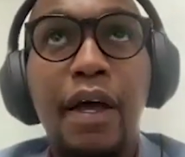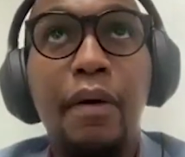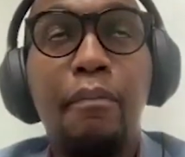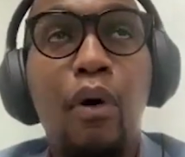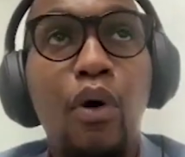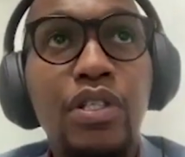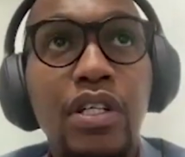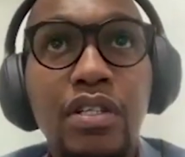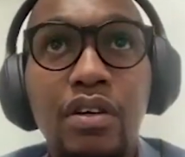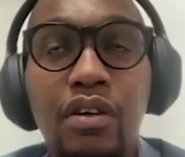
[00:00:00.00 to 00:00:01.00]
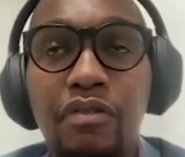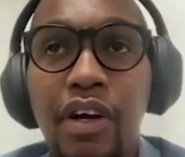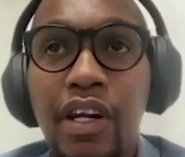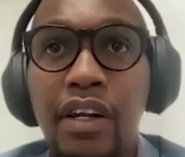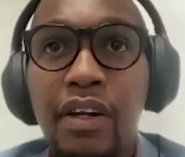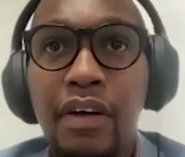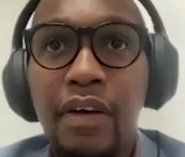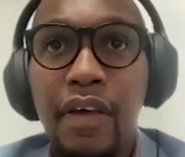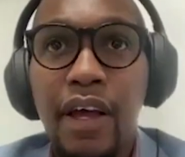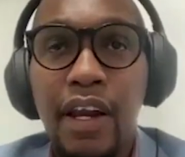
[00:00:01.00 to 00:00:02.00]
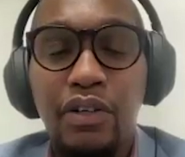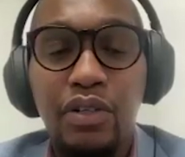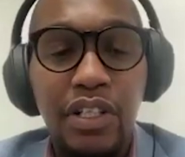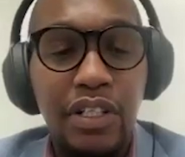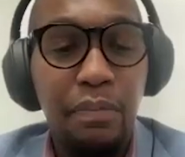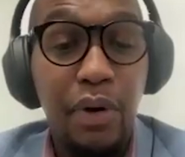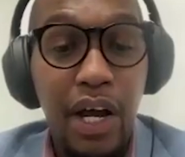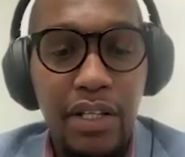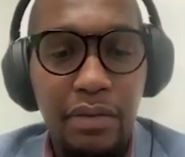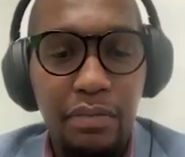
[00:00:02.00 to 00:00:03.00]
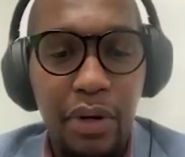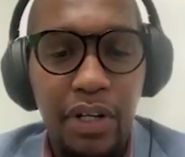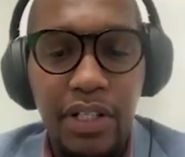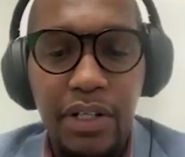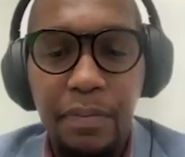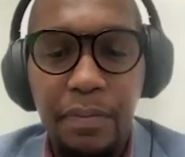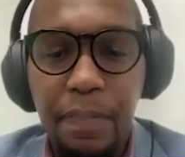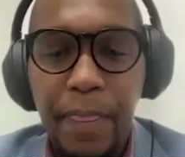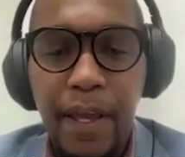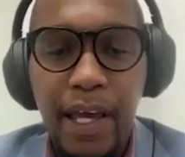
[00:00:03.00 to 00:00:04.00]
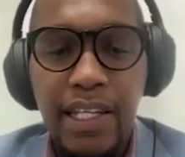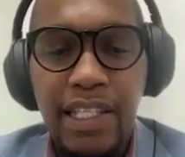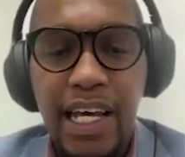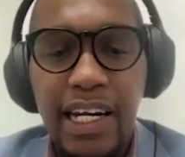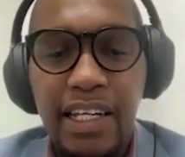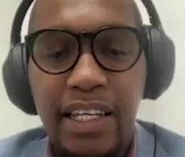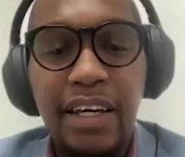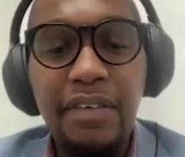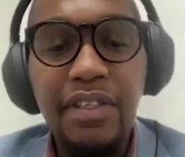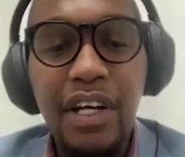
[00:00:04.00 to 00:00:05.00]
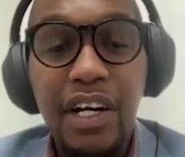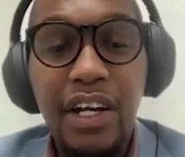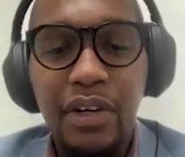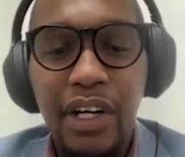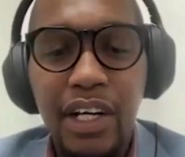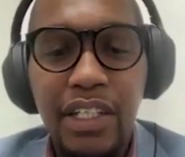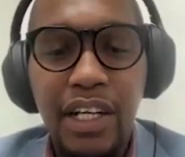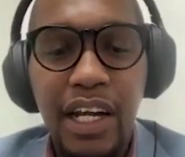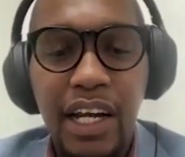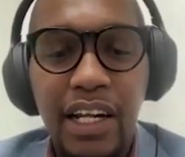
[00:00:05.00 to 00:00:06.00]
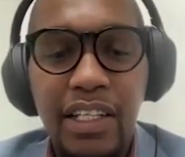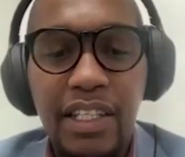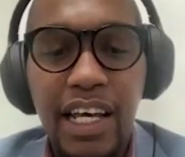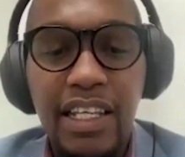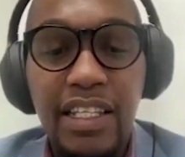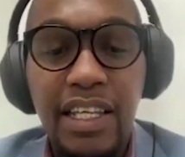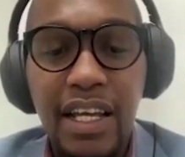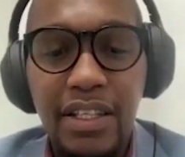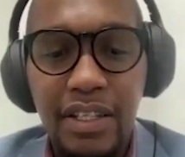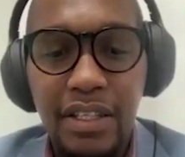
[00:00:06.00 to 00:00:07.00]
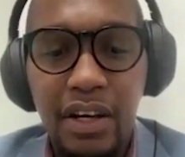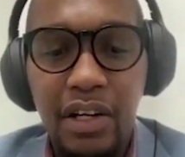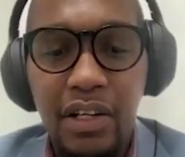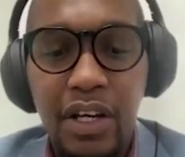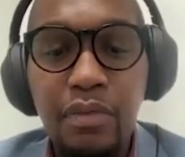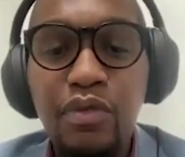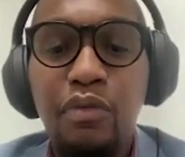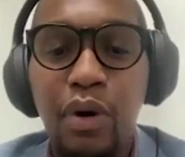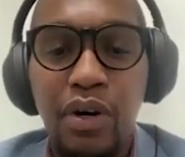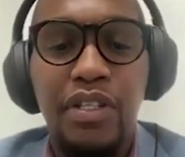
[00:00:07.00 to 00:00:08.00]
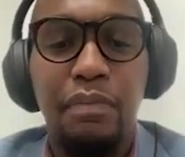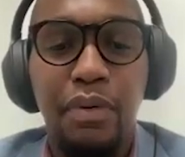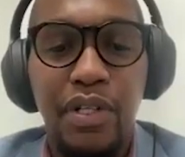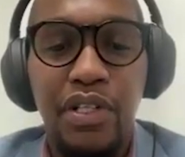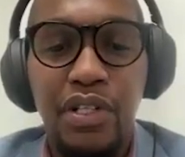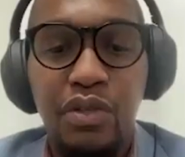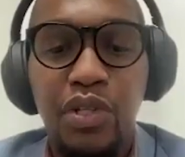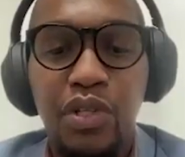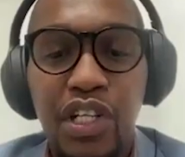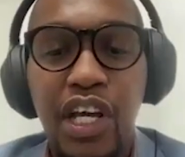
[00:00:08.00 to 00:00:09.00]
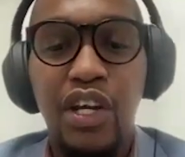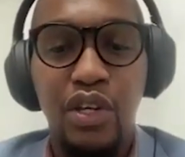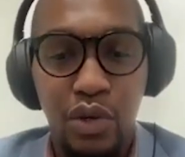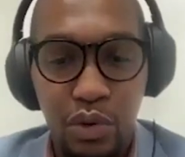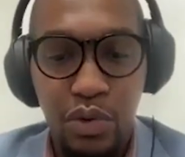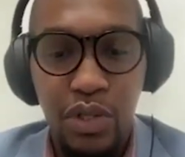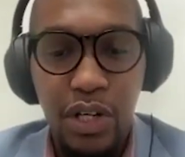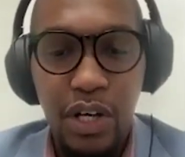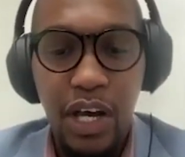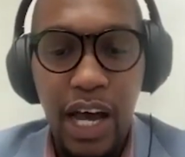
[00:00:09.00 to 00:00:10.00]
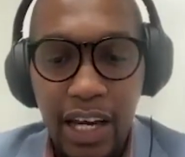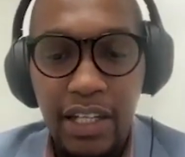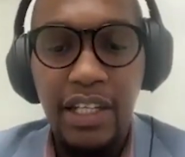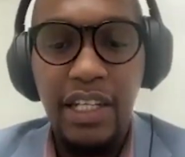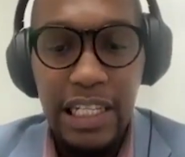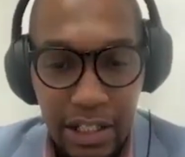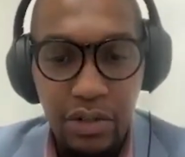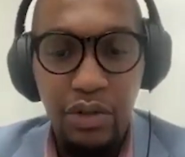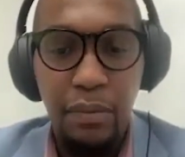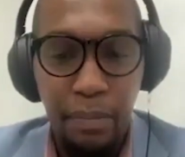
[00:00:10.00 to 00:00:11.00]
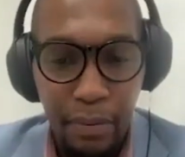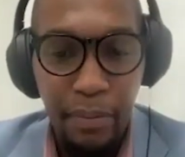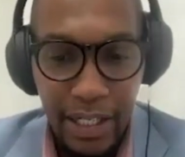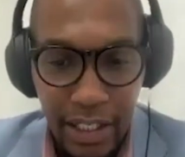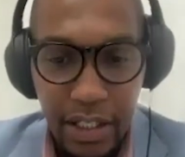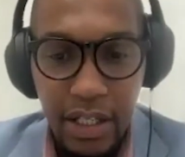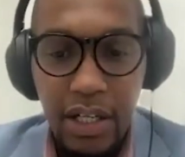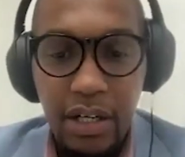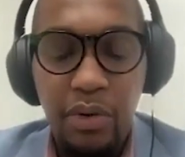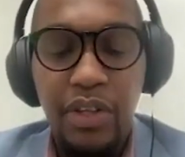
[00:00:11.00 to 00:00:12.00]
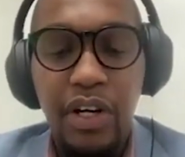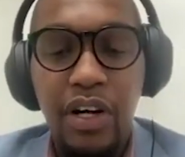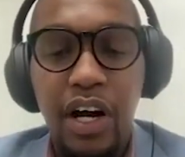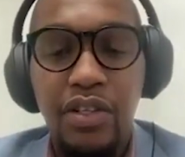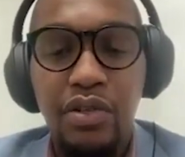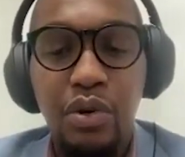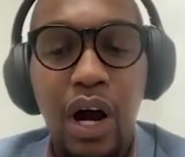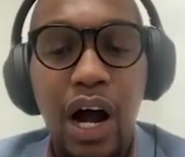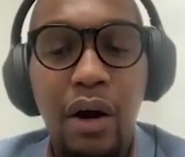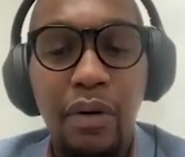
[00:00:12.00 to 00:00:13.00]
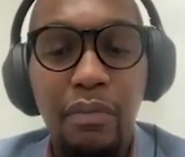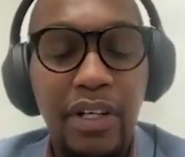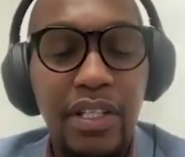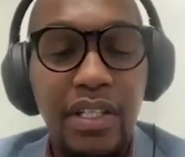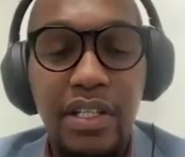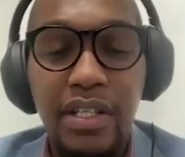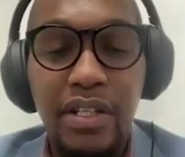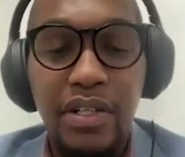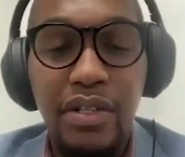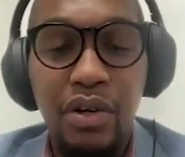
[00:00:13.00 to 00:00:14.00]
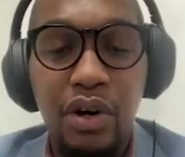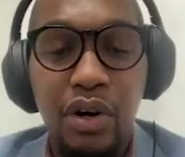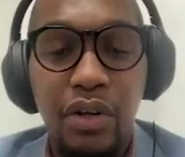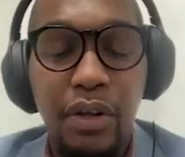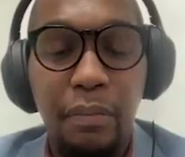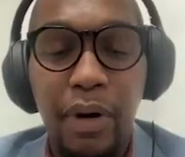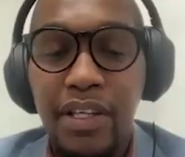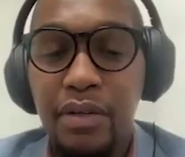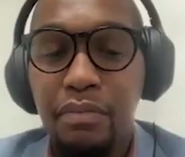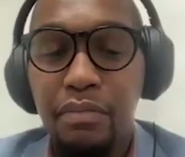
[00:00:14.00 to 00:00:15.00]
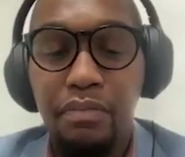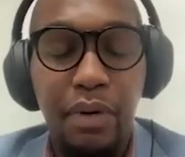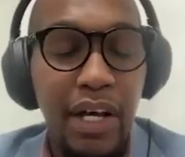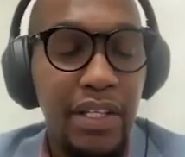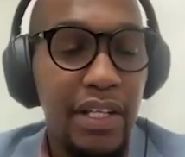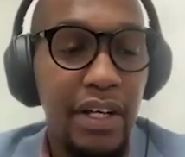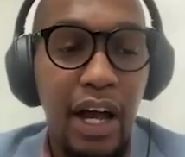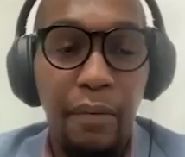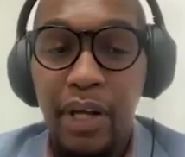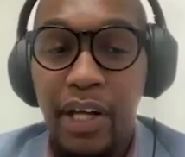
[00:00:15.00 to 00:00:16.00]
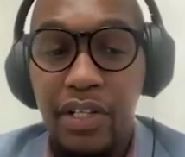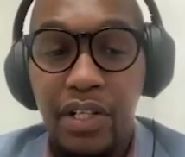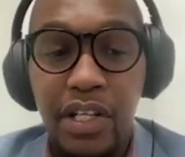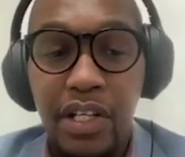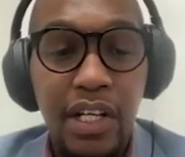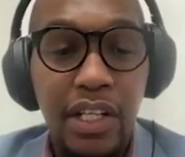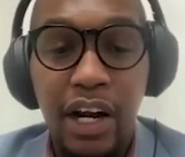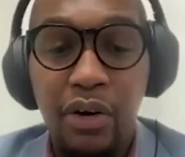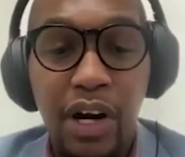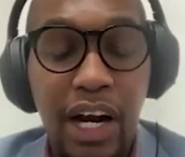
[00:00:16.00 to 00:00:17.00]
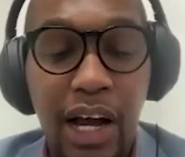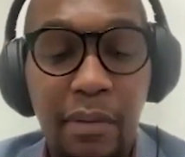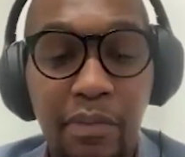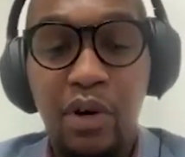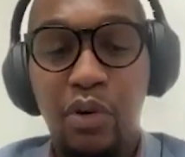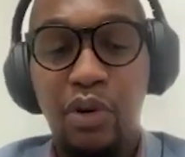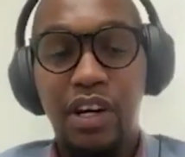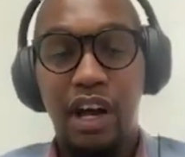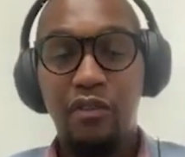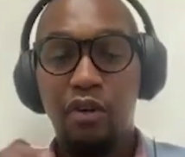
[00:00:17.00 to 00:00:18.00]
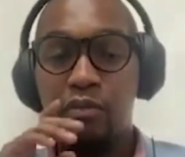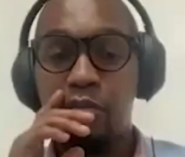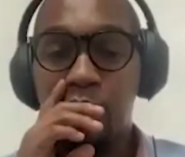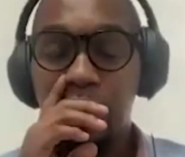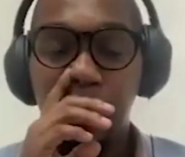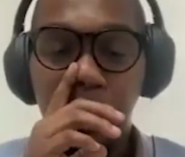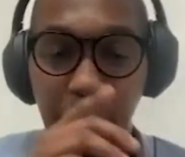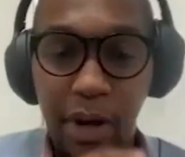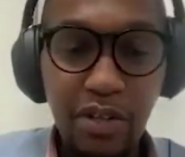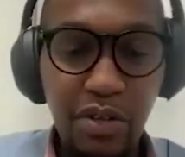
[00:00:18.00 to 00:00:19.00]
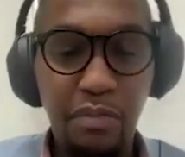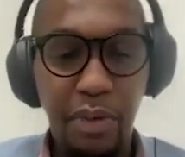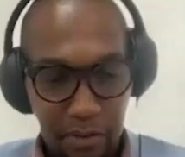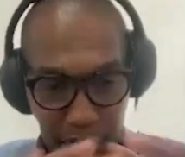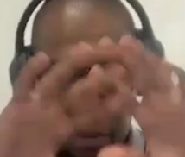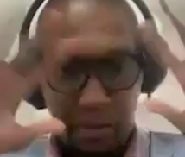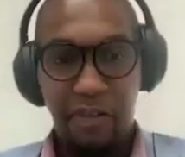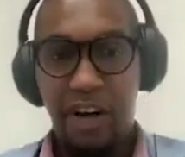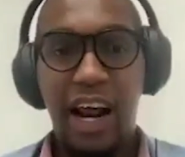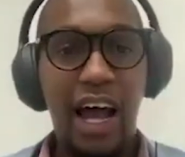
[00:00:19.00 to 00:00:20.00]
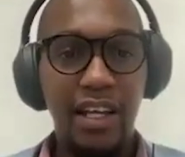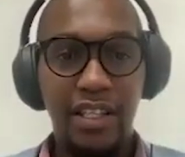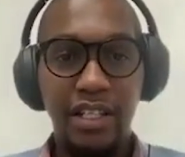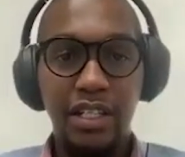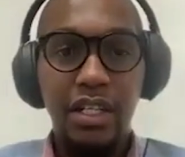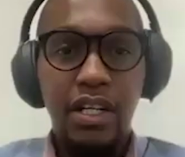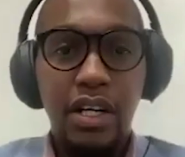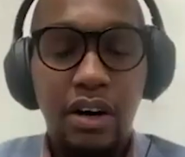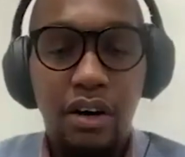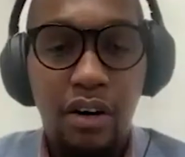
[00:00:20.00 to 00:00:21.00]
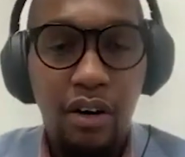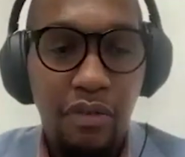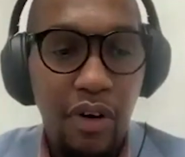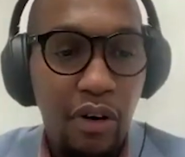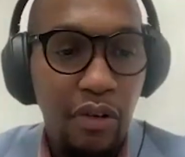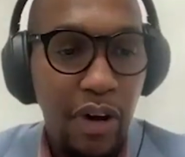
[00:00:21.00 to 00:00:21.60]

the importance of an electricity pricing policy is that it gives the regulator at least a sense in terms of policy positions which it can use and need to implement with regards to how it makes its decisions on the pricing applications that are going to come not only now from Eskom, but from a variety of